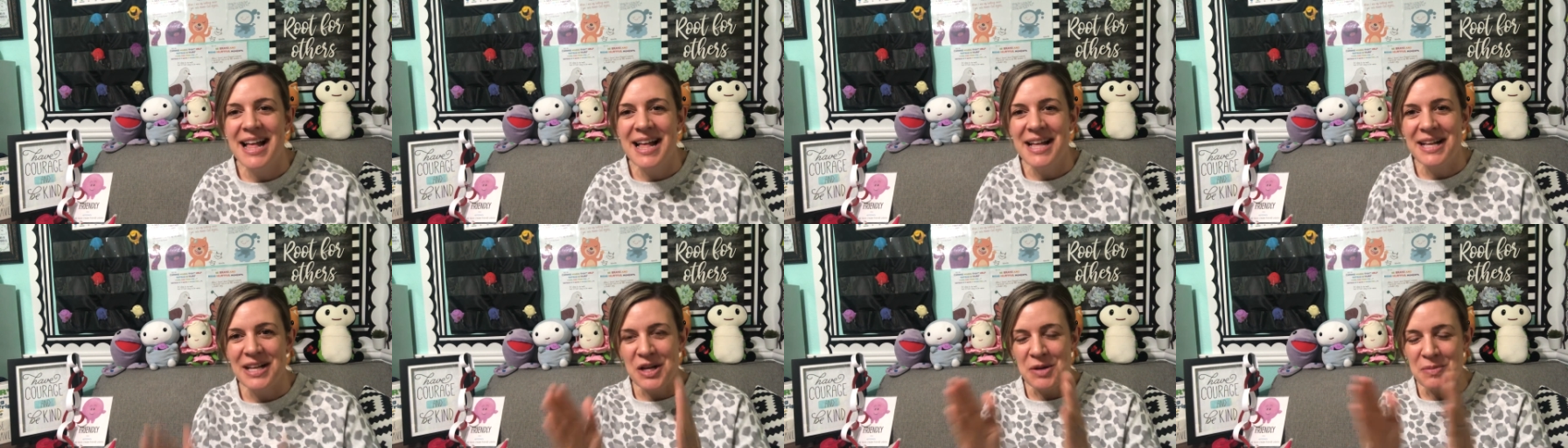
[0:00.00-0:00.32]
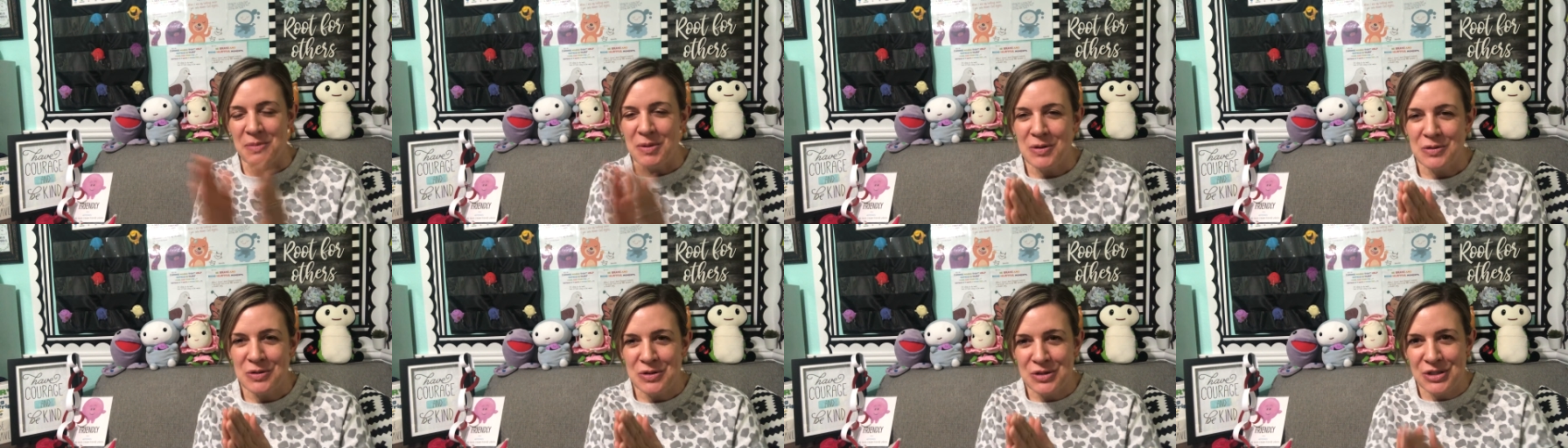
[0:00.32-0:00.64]

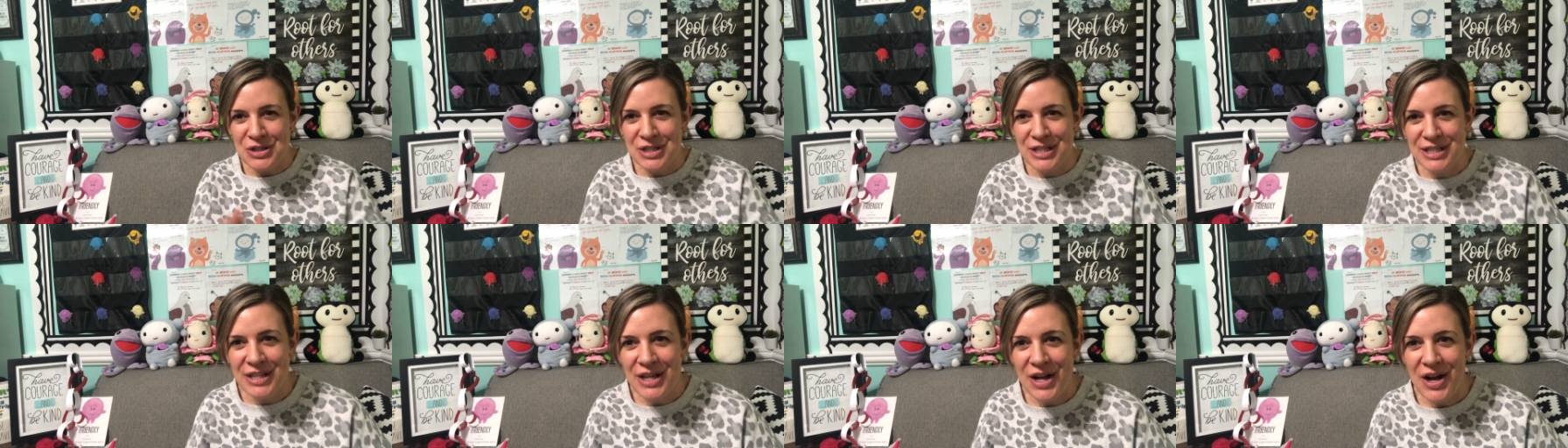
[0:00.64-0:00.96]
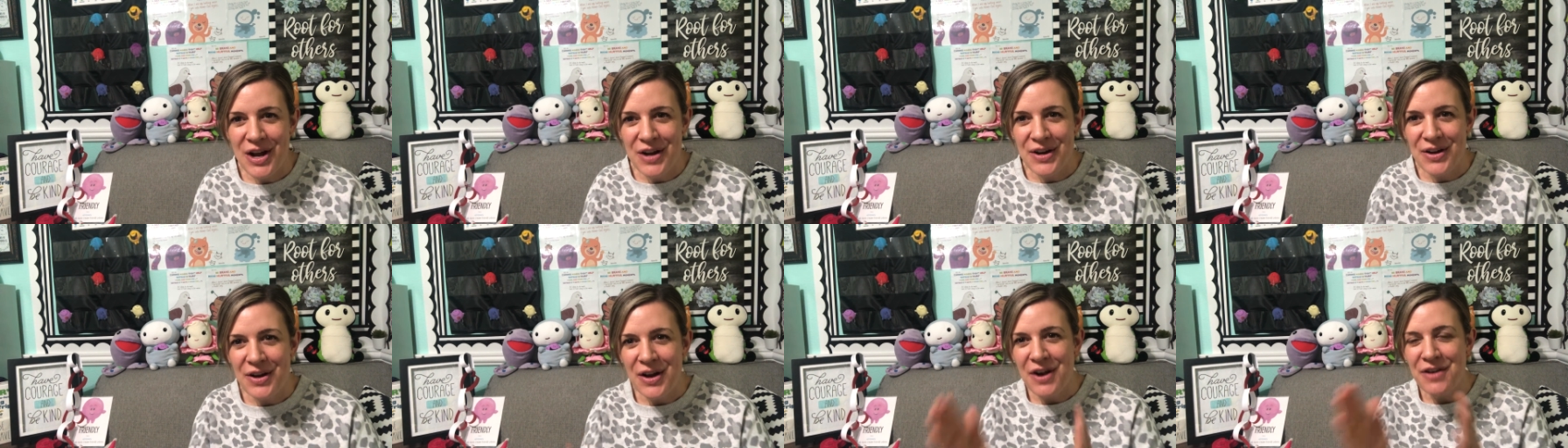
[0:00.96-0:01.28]
Kimochis
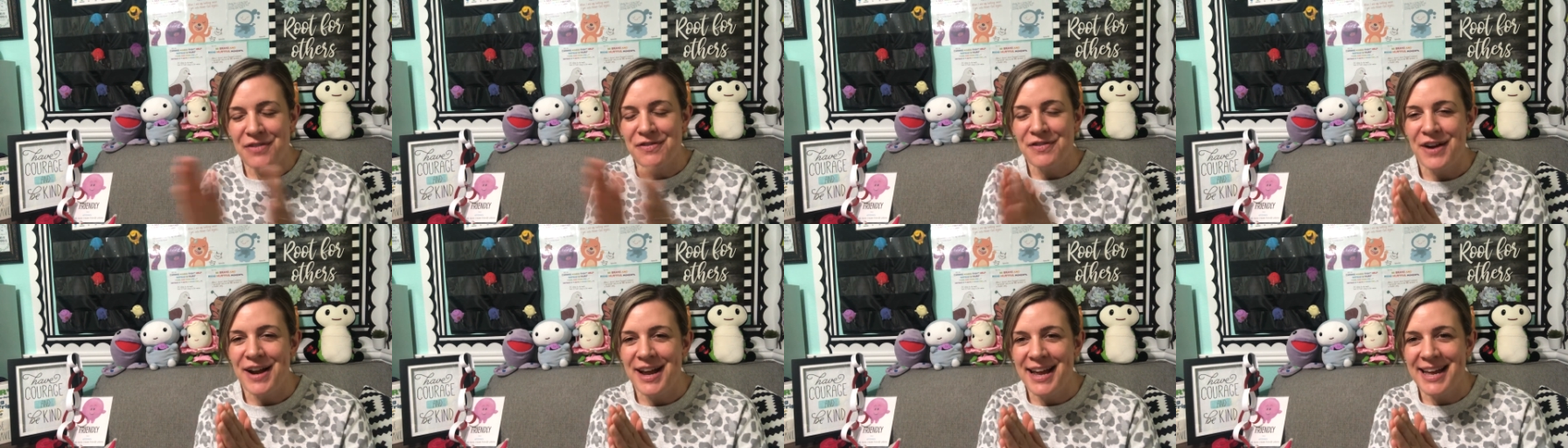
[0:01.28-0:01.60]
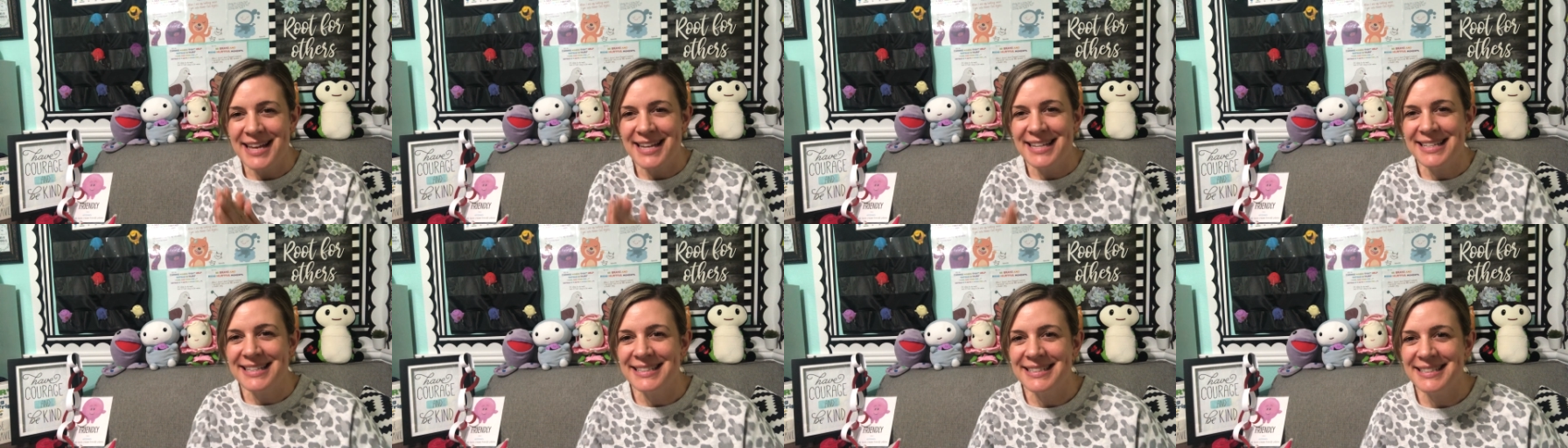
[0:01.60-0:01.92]
are our
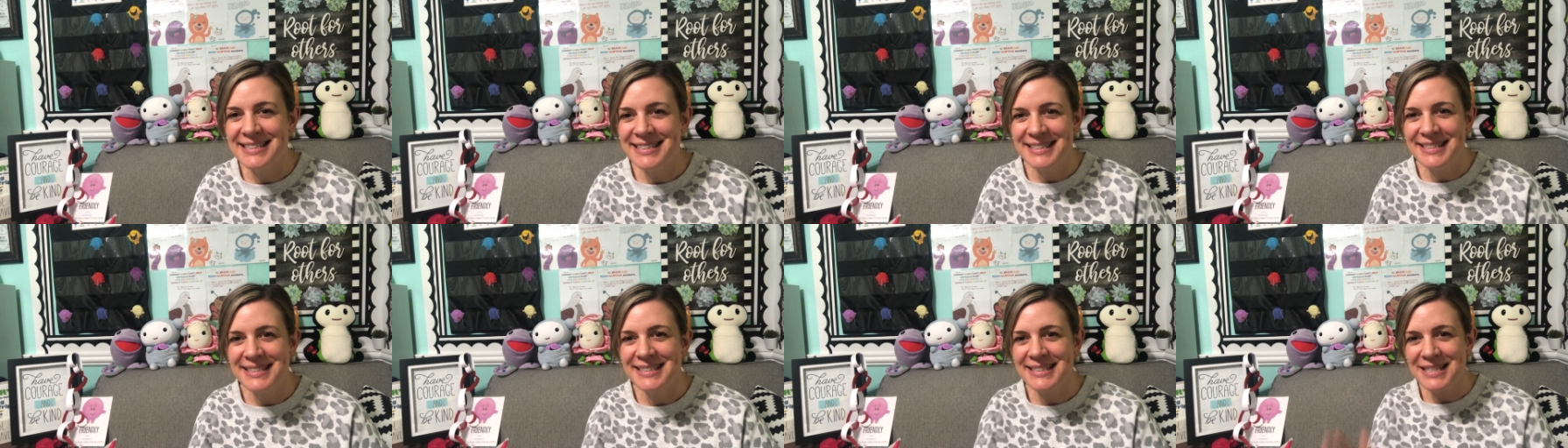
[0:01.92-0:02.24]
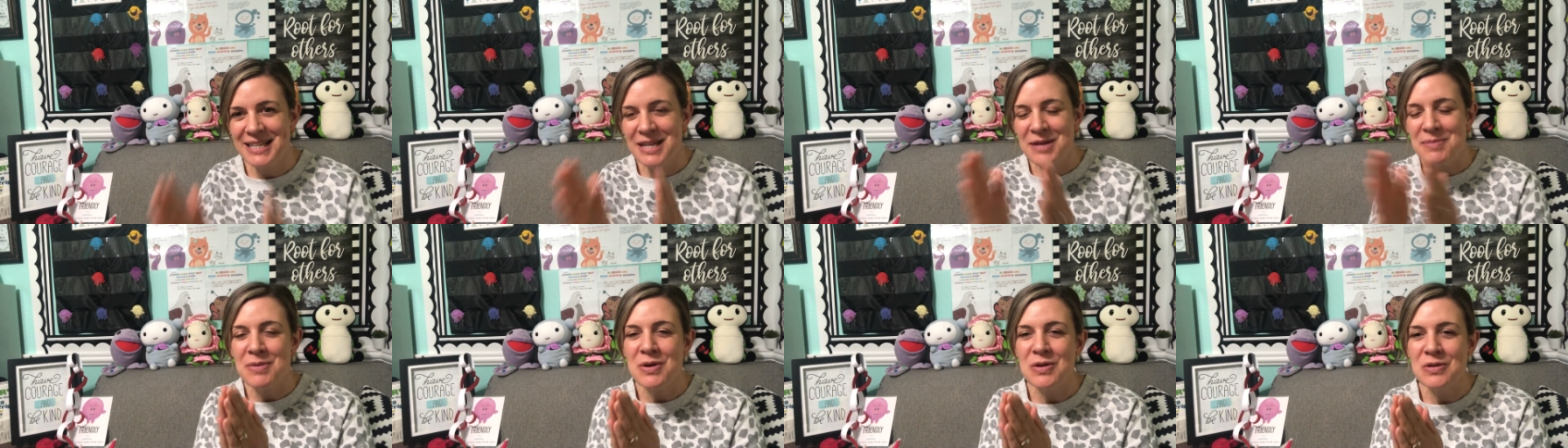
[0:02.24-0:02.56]
friends.
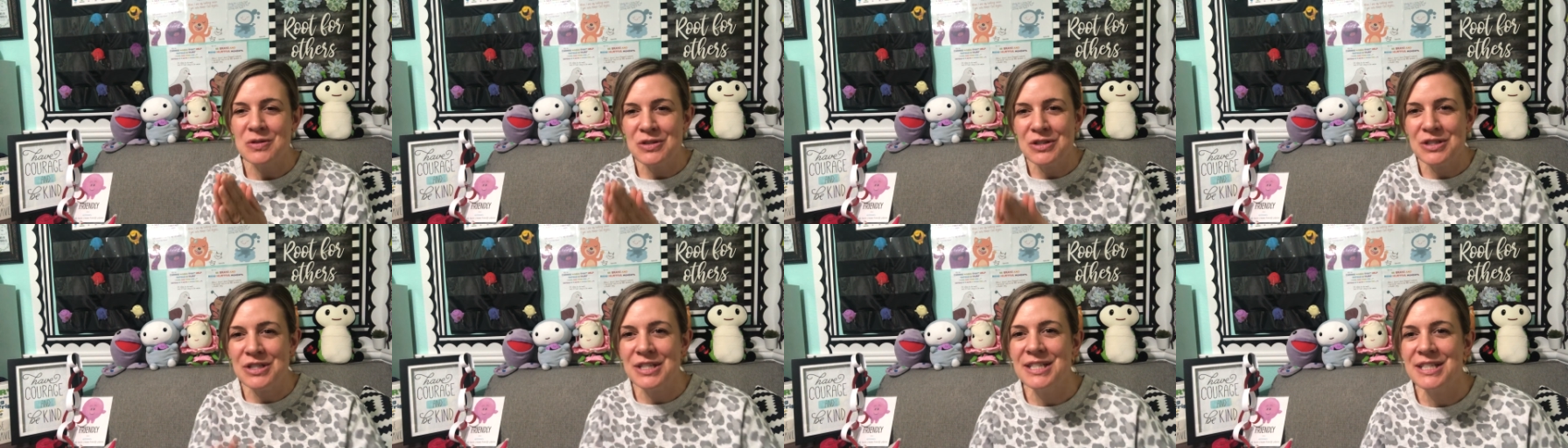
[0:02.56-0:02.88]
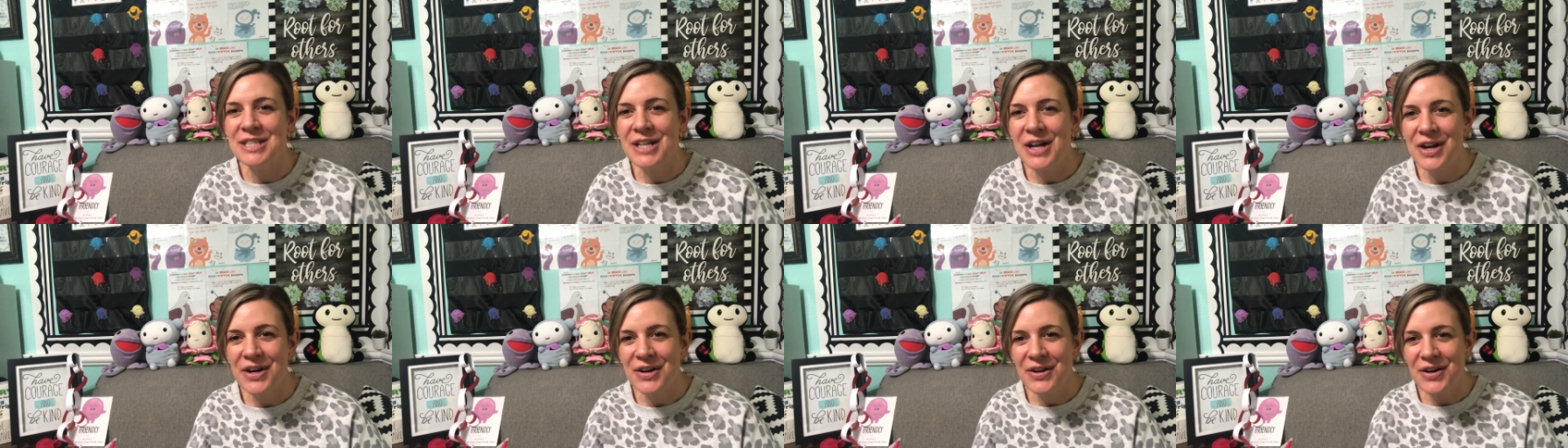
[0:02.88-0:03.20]
Kimochis
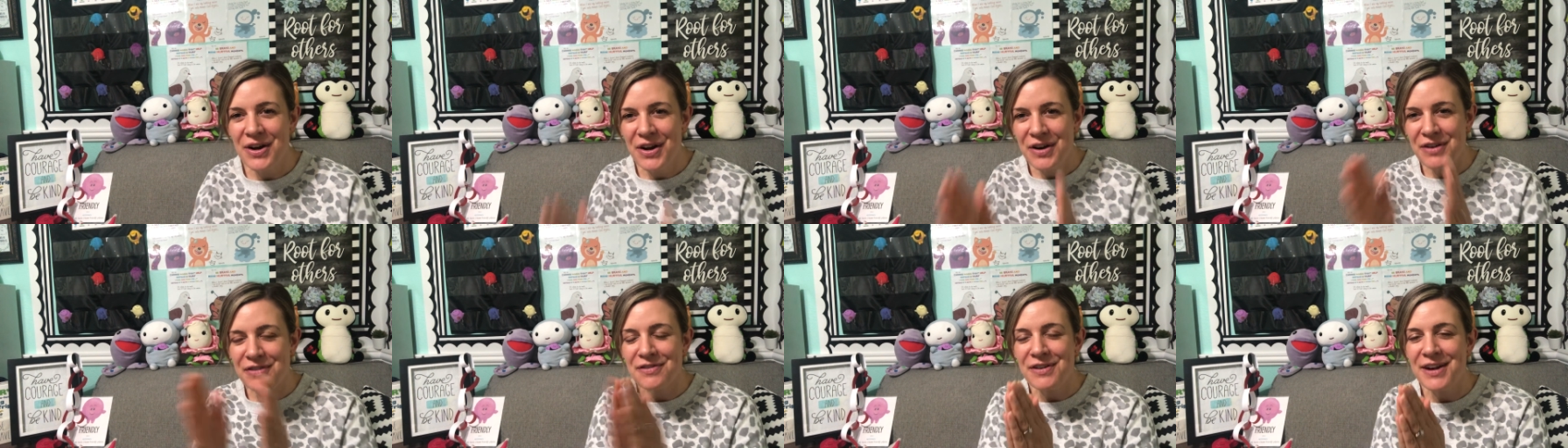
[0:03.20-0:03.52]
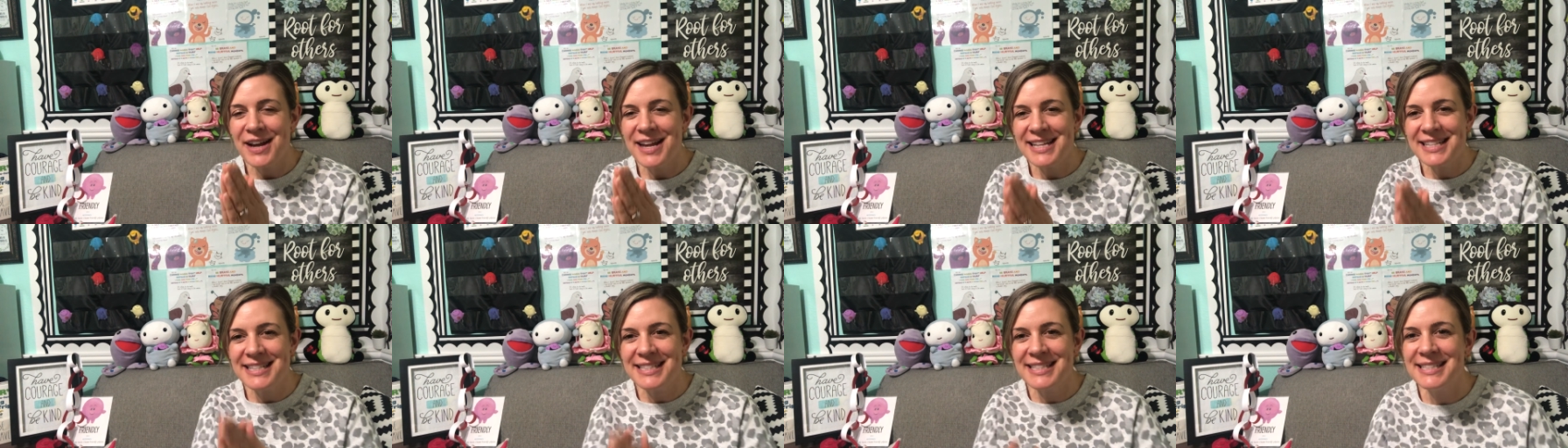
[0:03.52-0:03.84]
are our
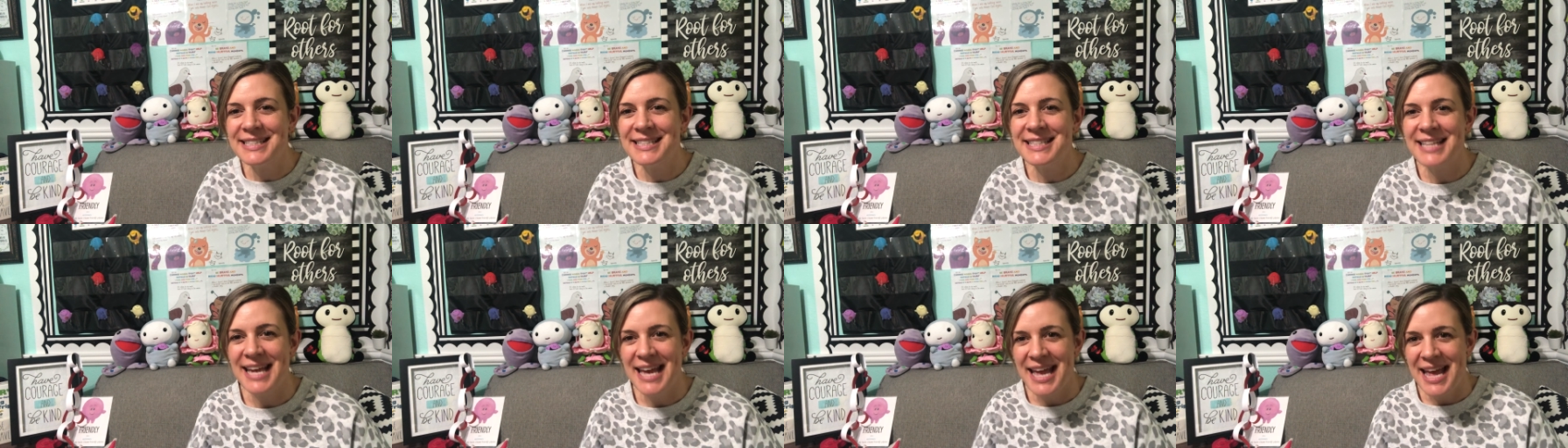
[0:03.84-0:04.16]
friends.